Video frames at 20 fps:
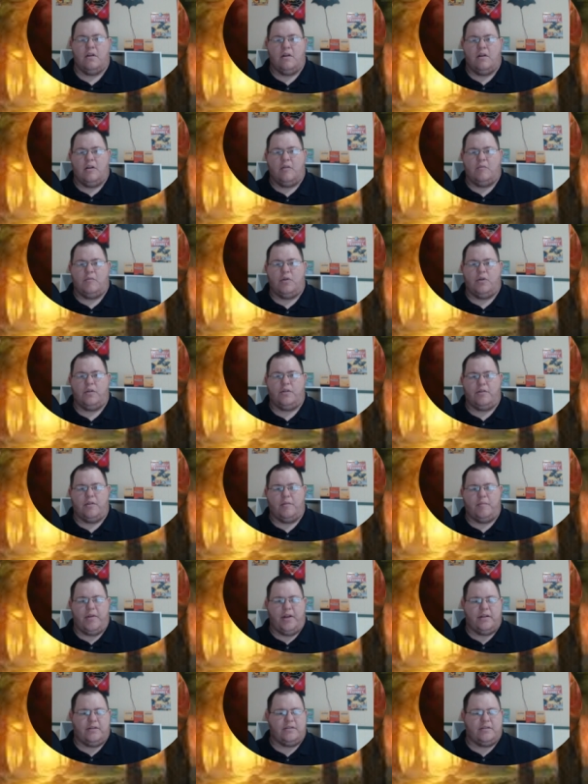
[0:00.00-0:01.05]
put the
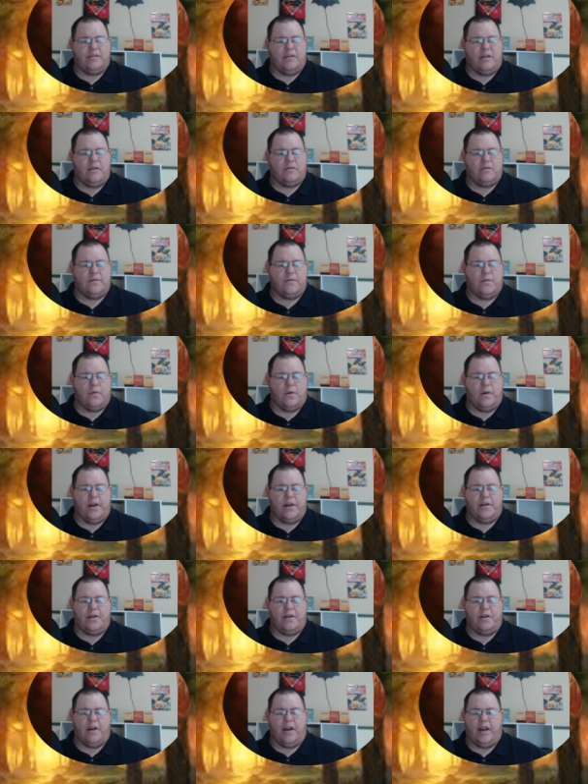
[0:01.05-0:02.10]
best of those 4 into
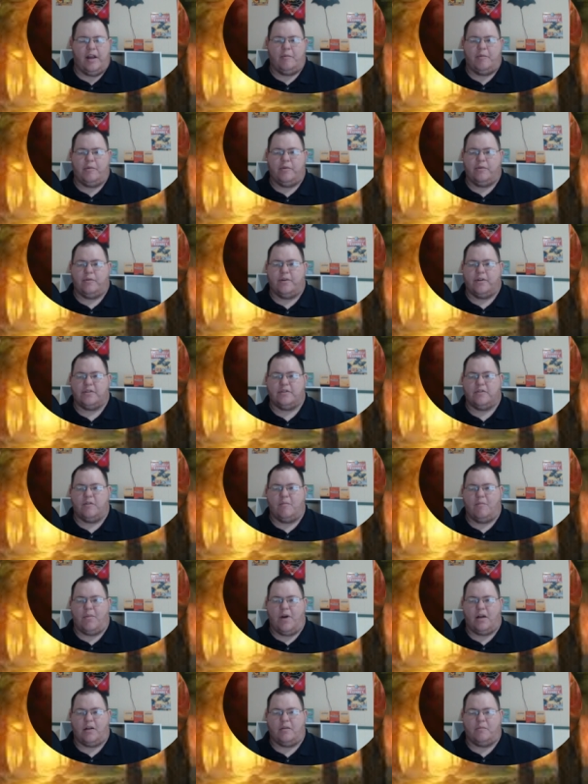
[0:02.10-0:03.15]
your hand, put the rest on
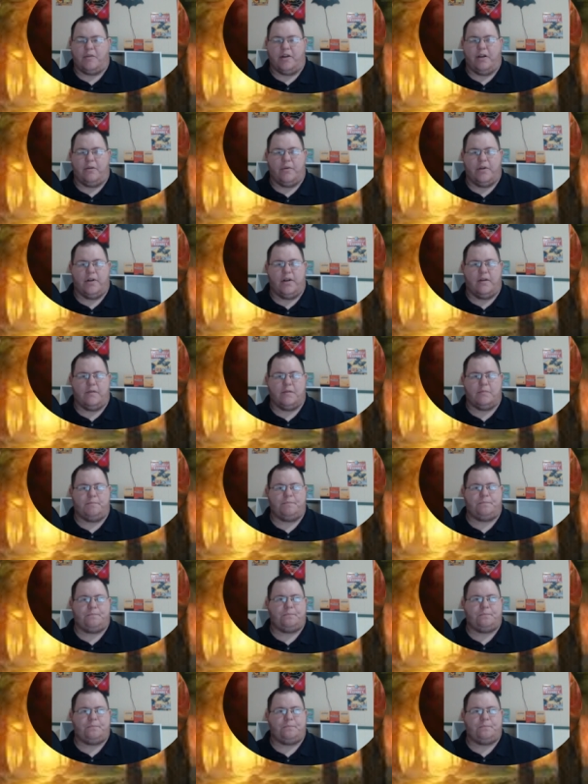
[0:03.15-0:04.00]
bottom to get rid of them.